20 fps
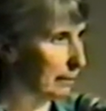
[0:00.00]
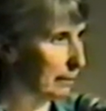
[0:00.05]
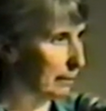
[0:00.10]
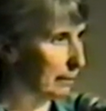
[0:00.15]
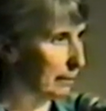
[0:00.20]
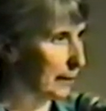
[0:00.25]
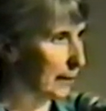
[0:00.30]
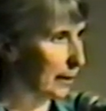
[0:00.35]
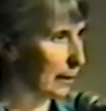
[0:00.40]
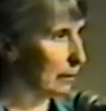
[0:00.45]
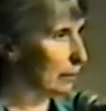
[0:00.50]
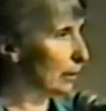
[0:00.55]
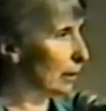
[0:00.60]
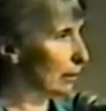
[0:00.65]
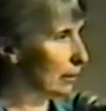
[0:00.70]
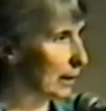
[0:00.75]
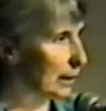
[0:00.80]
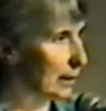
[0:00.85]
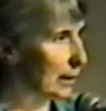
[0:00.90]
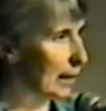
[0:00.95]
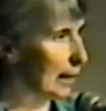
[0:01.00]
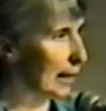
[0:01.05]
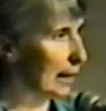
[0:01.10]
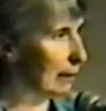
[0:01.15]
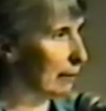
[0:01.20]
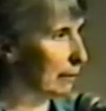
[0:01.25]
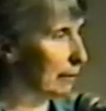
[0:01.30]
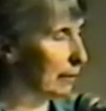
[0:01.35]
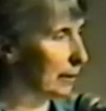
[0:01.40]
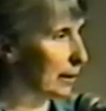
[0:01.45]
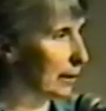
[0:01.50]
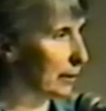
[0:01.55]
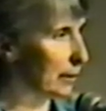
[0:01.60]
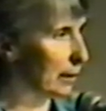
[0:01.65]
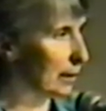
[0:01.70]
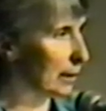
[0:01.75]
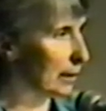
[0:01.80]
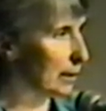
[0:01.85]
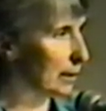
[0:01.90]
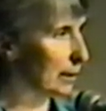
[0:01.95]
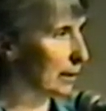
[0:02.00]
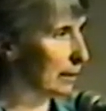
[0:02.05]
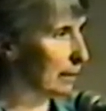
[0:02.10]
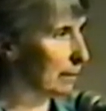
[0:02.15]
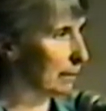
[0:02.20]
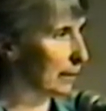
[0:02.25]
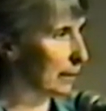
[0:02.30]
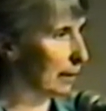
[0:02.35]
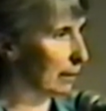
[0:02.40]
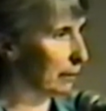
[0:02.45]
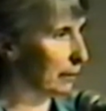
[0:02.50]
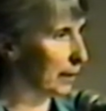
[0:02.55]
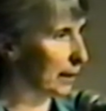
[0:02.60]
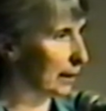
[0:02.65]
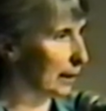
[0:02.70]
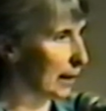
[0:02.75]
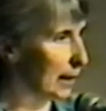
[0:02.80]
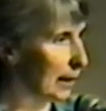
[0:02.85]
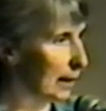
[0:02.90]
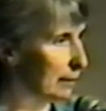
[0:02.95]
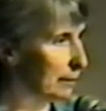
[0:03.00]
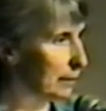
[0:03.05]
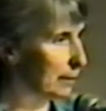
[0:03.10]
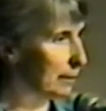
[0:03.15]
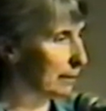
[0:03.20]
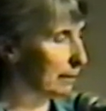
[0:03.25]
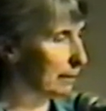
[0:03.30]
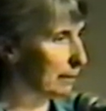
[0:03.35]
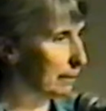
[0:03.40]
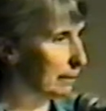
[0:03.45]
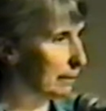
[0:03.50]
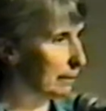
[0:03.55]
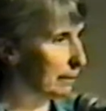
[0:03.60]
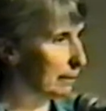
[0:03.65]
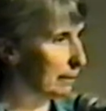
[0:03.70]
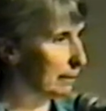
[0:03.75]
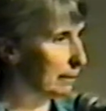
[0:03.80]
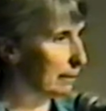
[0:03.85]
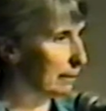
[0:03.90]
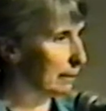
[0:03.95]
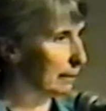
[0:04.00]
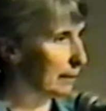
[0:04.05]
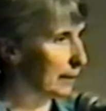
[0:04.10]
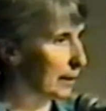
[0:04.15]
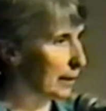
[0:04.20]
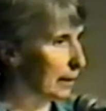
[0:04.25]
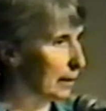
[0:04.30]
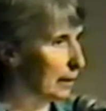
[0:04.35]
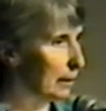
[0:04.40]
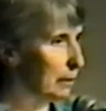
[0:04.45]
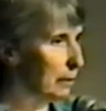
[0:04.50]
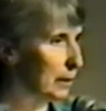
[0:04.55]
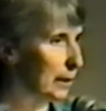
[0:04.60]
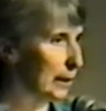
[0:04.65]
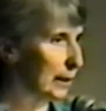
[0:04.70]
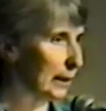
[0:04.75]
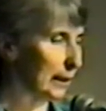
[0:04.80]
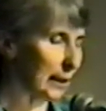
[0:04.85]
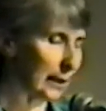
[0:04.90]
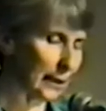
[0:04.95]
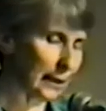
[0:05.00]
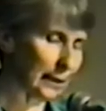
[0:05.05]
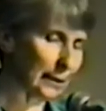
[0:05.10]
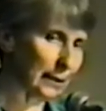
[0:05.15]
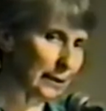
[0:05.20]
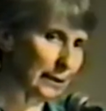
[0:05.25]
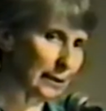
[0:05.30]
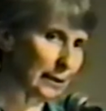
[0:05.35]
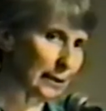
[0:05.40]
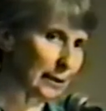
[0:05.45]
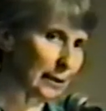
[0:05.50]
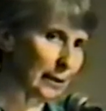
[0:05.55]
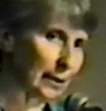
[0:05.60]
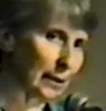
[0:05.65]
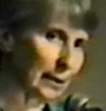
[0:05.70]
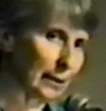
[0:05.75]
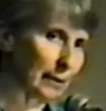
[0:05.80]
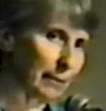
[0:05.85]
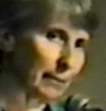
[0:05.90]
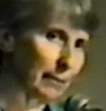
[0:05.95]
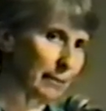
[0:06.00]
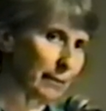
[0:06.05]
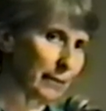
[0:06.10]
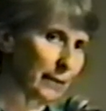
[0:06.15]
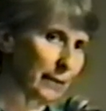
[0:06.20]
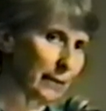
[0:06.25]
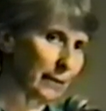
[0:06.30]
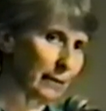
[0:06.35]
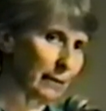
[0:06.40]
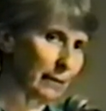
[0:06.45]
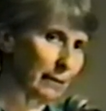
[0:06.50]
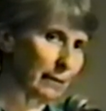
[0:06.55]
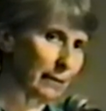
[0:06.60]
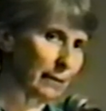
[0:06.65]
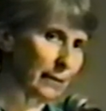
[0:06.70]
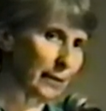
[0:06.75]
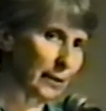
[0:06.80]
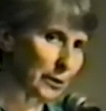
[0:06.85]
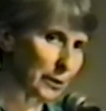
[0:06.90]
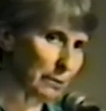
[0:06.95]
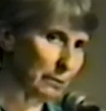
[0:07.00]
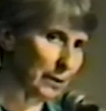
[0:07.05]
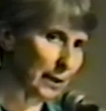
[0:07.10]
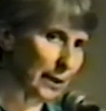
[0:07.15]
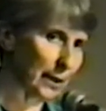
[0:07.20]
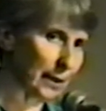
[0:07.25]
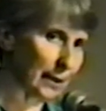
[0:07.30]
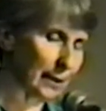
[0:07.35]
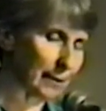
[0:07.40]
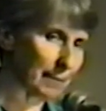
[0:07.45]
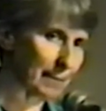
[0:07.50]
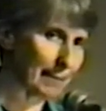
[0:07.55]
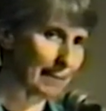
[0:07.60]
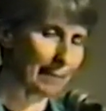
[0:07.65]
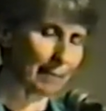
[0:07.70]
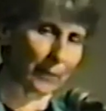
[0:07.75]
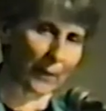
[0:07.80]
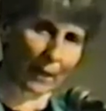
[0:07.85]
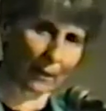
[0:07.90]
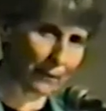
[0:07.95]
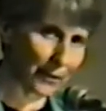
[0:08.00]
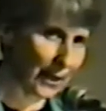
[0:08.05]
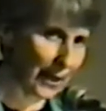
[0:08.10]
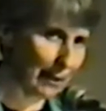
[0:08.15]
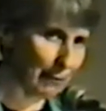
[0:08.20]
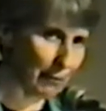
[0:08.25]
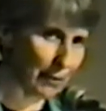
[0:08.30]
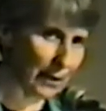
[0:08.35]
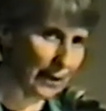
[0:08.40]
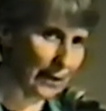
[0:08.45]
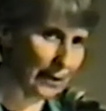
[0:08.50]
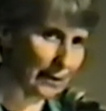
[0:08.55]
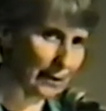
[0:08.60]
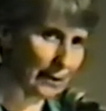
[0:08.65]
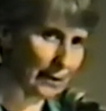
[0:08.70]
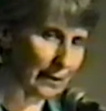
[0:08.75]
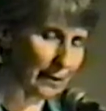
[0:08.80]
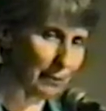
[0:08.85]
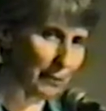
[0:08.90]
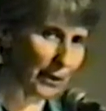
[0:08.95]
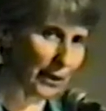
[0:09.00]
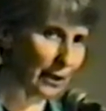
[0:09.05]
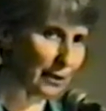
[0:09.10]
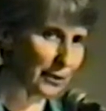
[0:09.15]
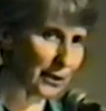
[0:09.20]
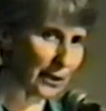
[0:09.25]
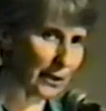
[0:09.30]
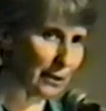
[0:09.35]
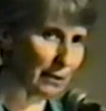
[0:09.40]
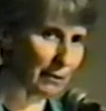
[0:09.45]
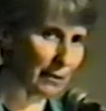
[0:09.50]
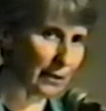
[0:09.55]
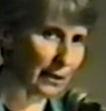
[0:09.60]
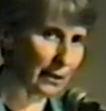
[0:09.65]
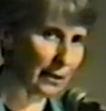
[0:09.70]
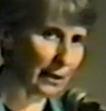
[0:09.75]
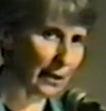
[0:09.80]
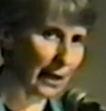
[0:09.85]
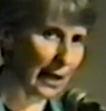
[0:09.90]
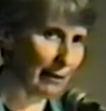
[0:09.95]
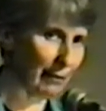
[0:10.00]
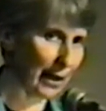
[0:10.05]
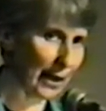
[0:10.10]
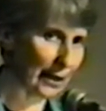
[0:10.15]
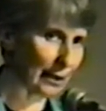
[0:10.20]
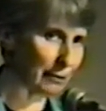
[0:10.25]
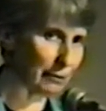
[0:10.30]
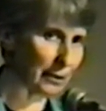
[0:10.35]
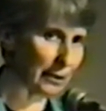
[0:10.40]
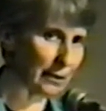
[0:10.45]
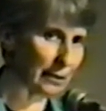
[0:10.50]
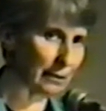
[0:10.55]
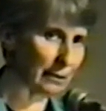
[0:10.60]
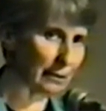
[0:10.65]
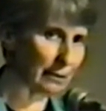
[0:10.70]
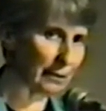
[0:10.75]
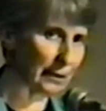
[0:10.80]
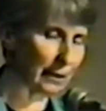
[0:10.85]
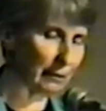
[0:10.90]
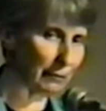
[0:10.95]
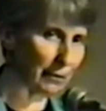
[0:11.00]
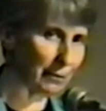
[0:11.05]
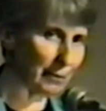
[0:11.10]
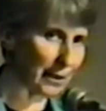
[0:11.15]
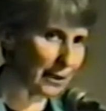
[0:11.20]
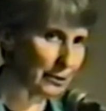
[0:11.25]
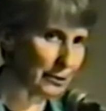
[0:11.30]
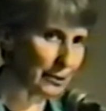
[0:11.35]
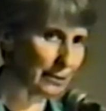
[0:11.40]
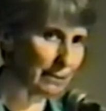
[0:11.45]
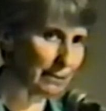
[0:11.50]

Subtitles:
who don't get to have authority over their lives, who get led this way or that way because they don't have adequate information.